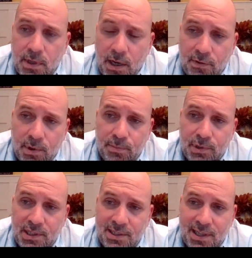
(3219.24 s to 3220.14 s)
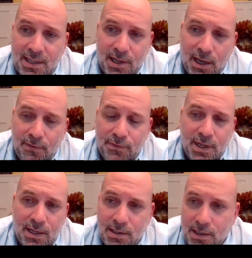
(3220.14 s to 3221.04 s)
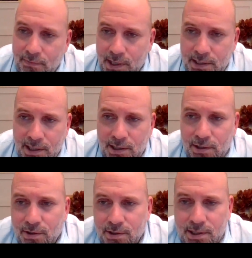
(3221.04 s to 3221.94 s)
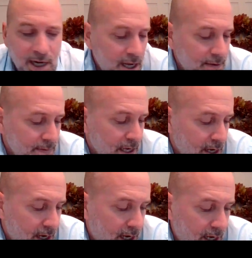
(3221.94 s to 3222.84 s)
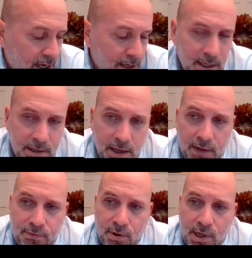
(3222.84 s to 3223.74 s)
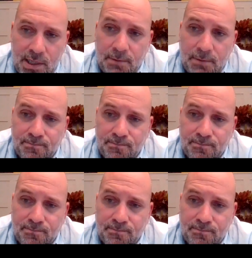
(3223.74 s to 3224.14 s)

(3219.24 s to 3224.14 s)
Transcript: Everyone, please stay safe. Take the advice that you heard today and have a great day.